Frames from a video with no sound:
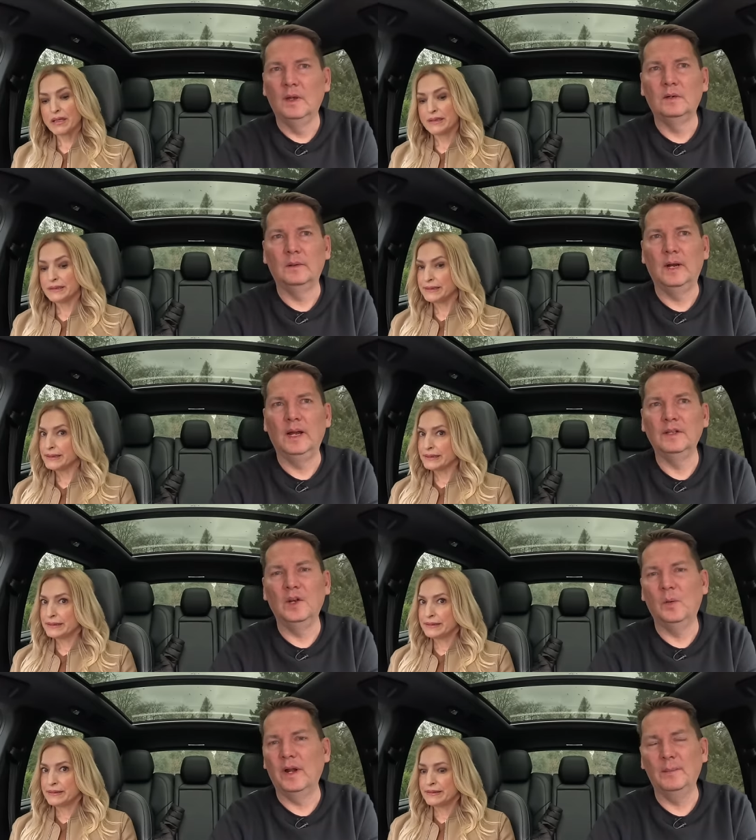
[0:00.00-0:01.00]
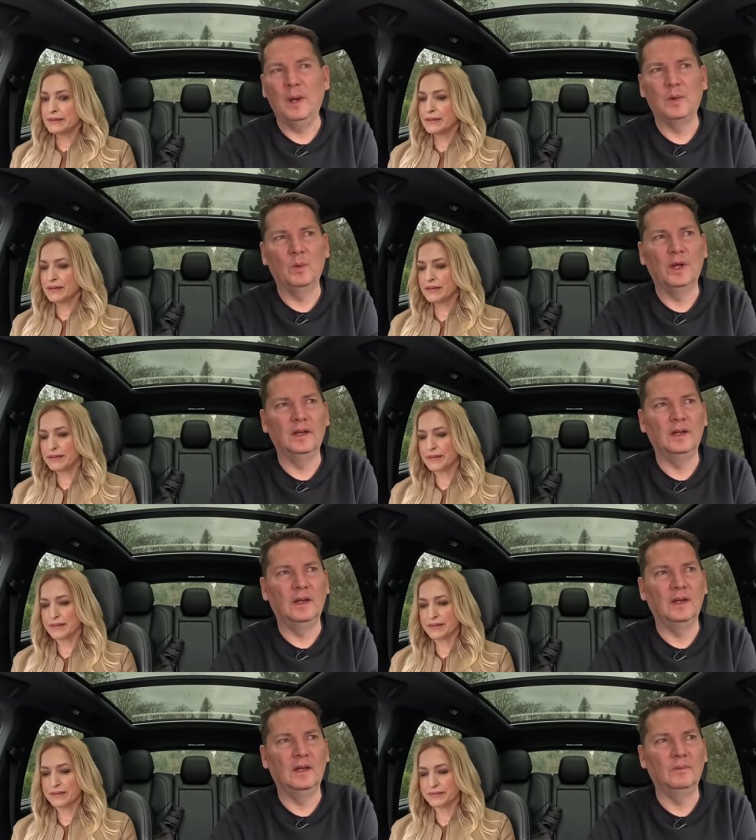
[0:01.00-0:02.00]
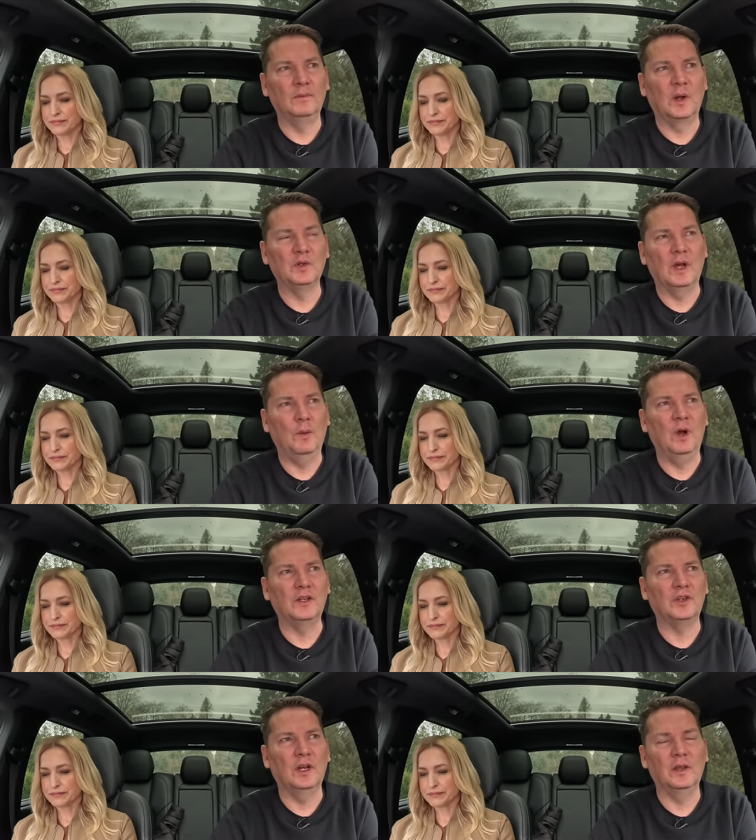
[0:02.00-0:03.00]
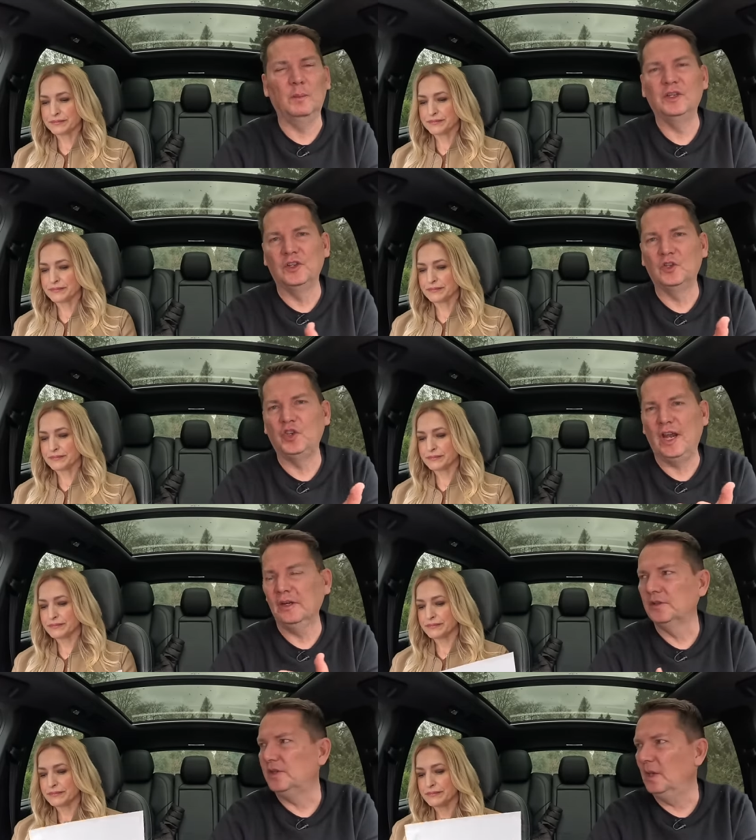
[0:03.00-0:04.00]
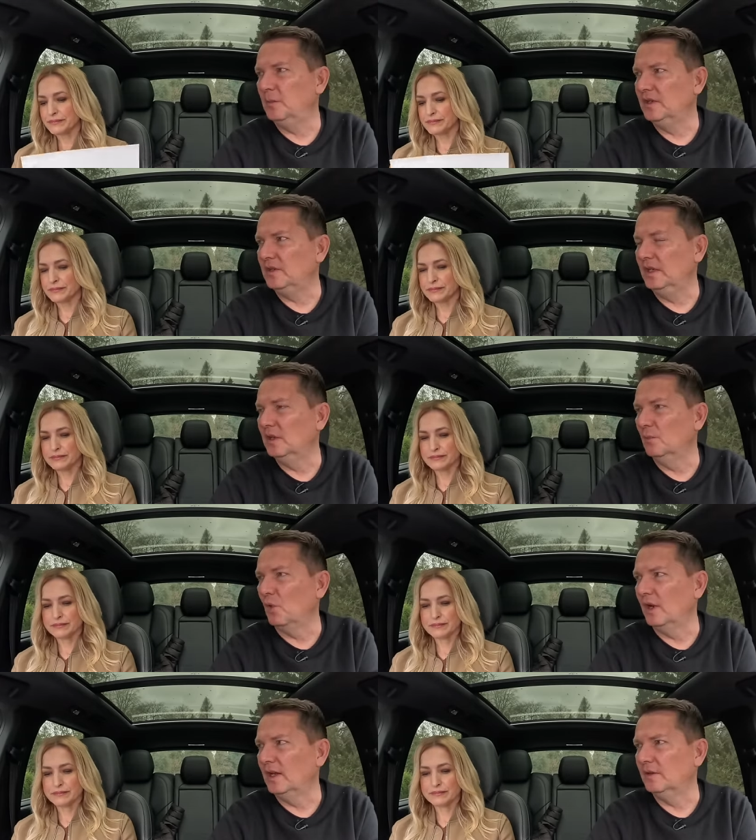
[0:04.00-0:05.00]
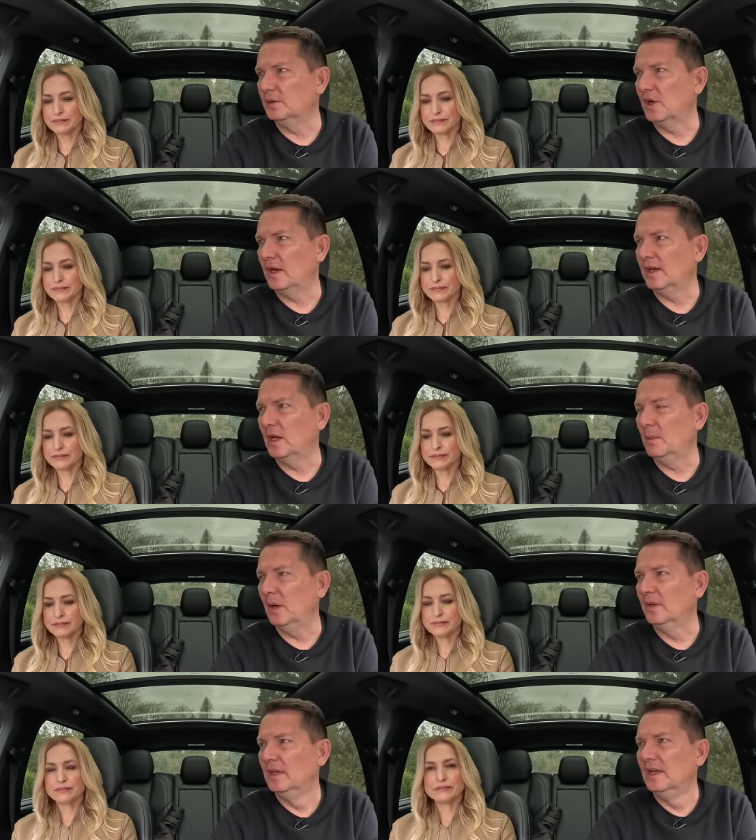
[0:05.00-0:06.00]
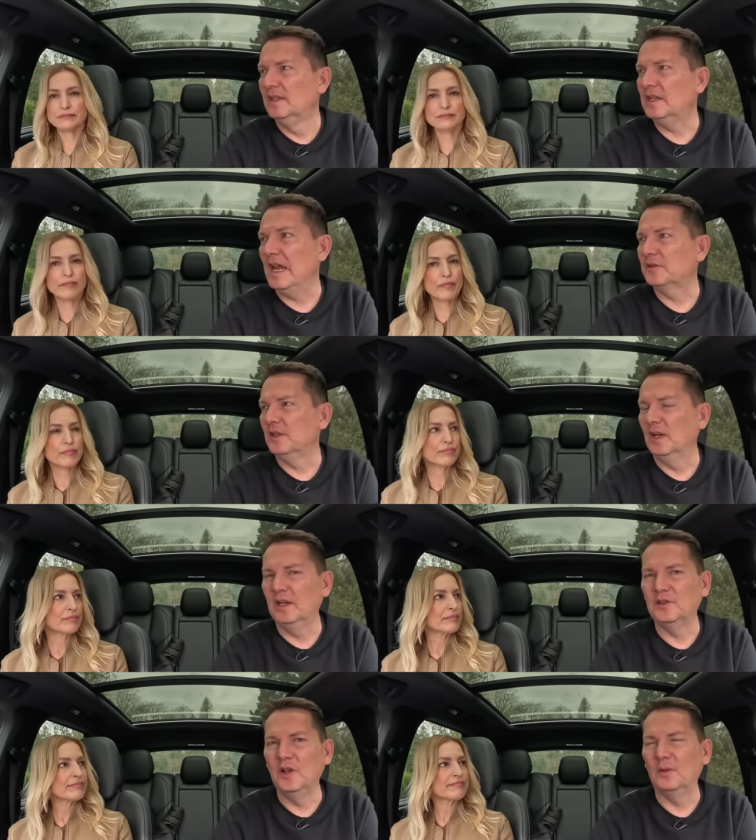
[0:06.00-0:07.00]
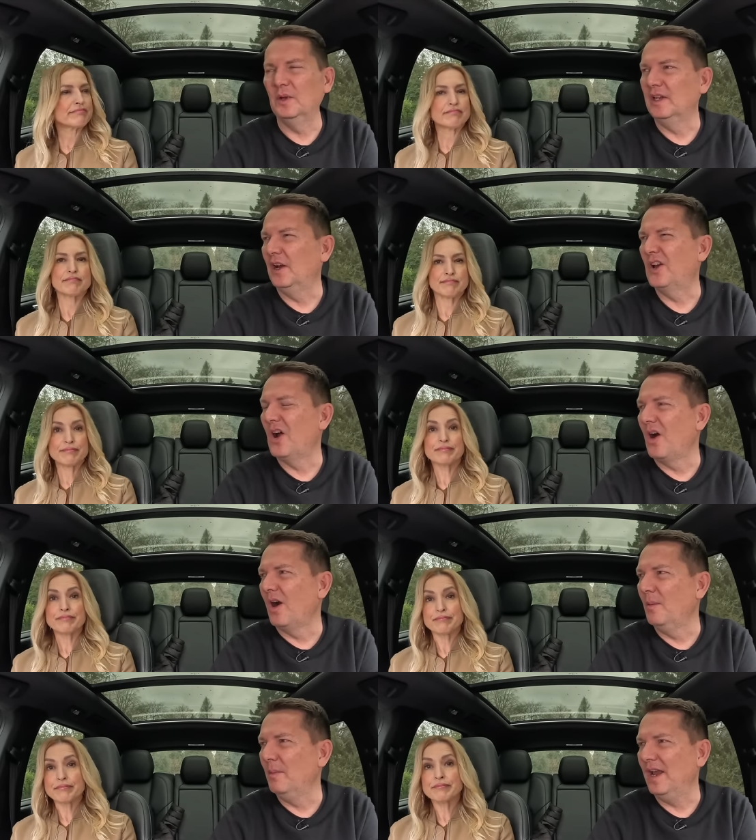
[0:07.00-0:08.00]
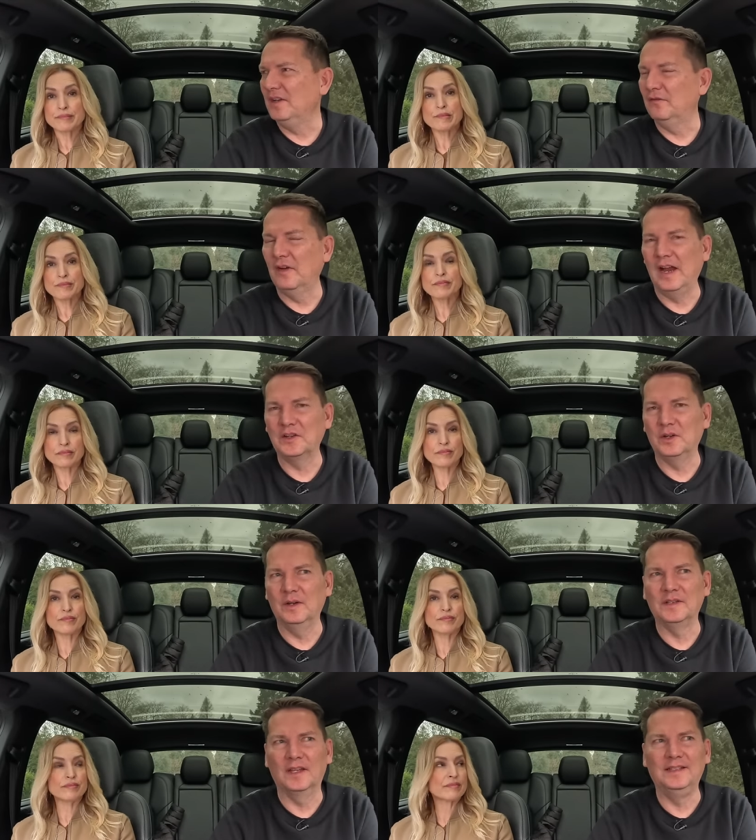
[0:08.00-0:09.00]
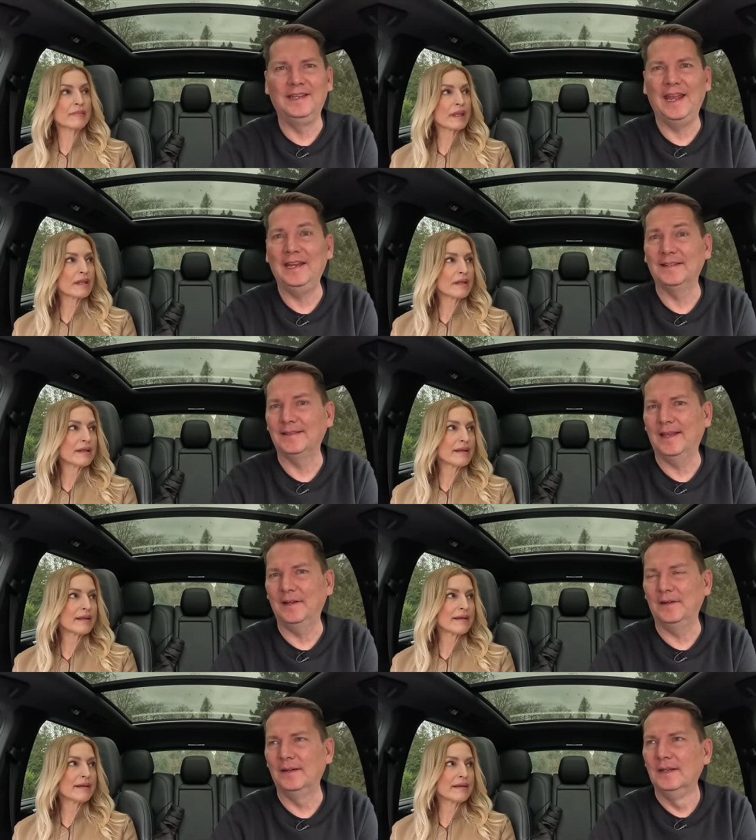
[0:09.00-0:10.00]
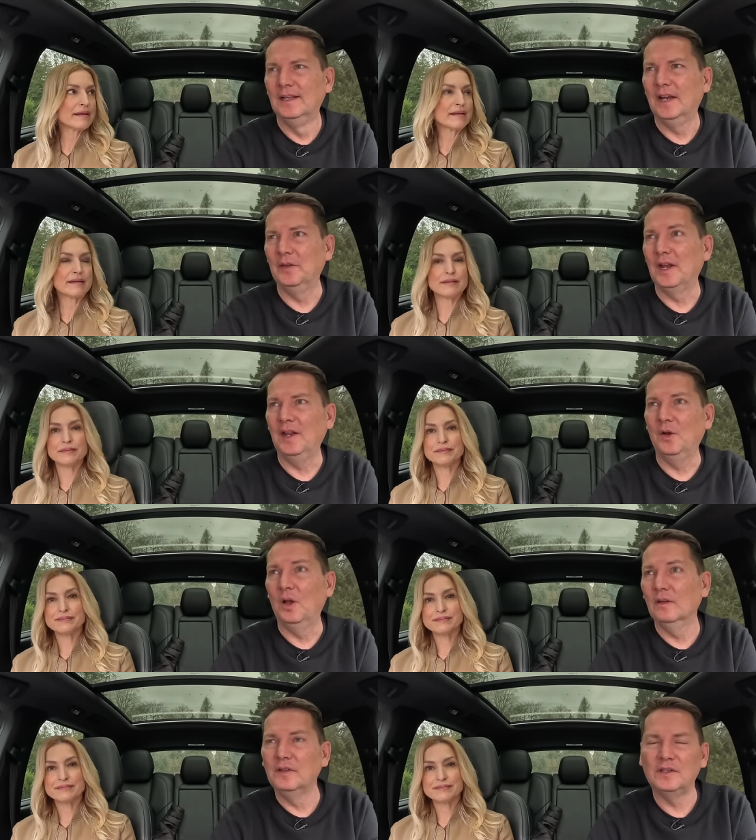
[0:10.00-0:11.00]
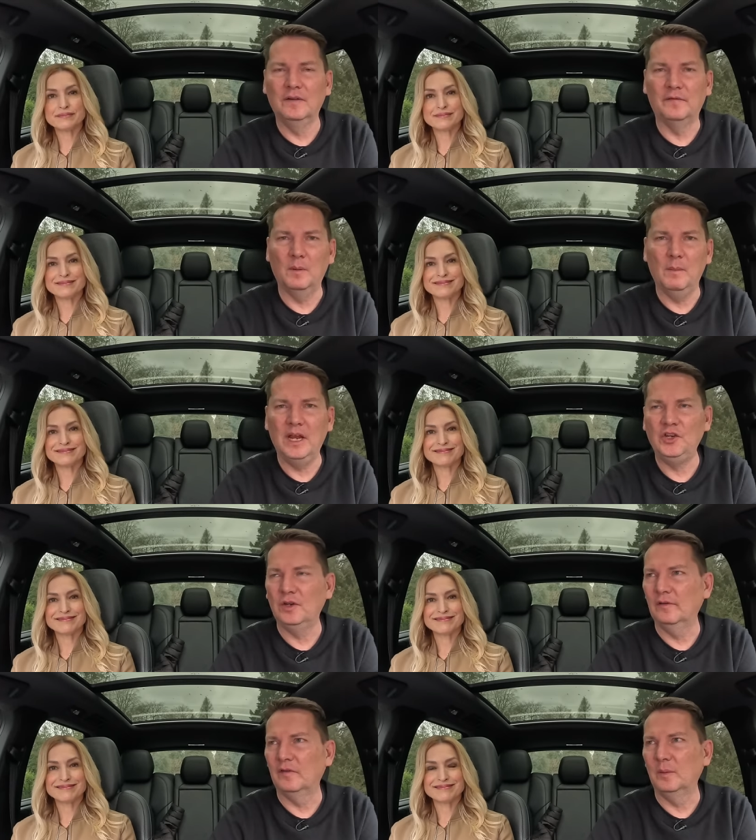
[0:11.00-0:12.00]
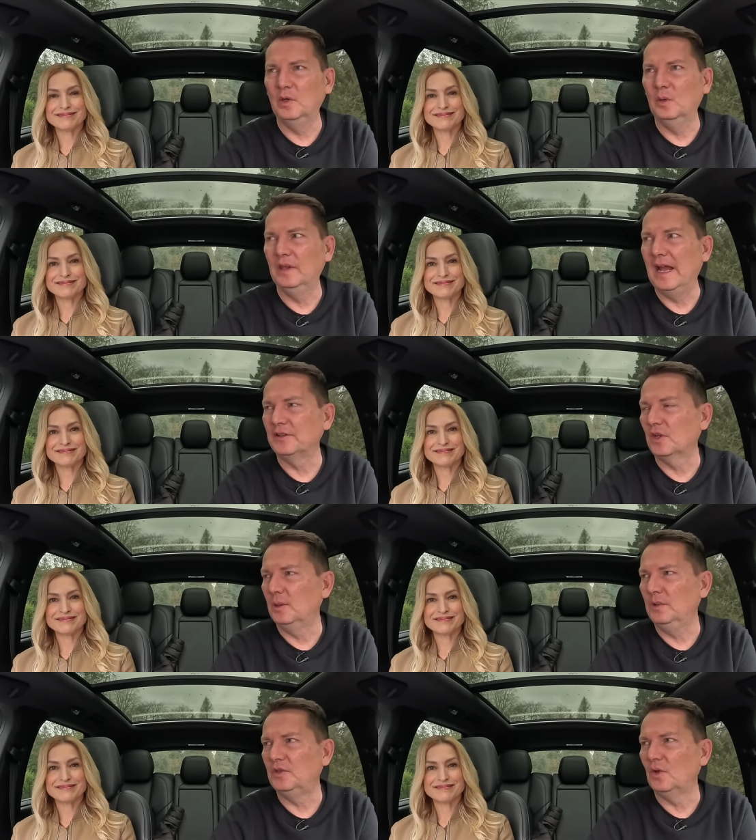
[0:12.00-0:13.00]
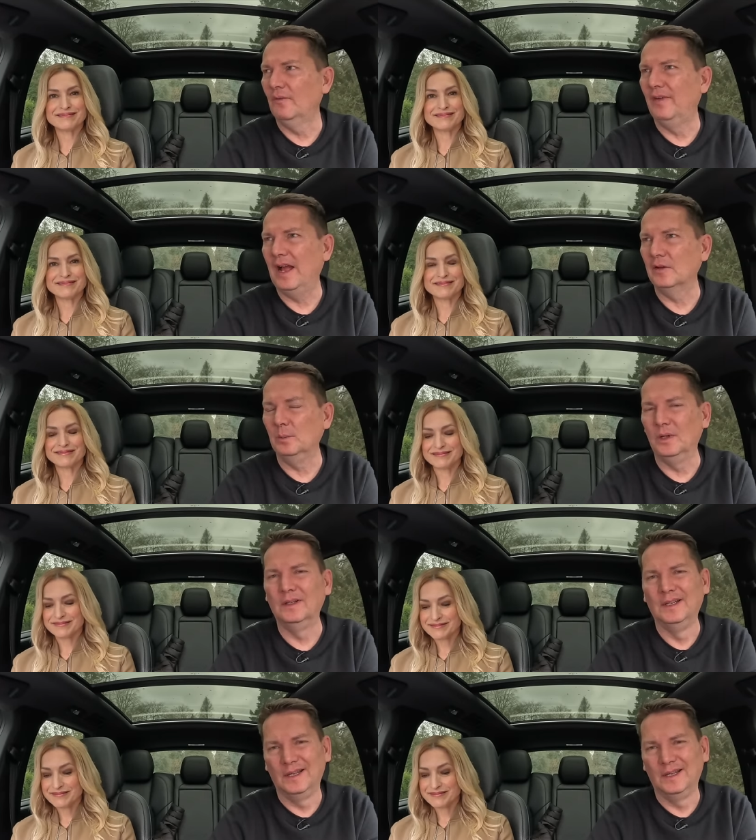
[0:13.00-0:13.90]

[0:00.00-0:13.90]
Speaker 1: Well, you know what? I remember when um, I was I watch uh, the business channel CNBC in the morning, and they were talking about Tesla. It's not really a car manufacturer; mm-hmm. it's a data center, and they're getting all of this information from you, and that's going to be so valuable.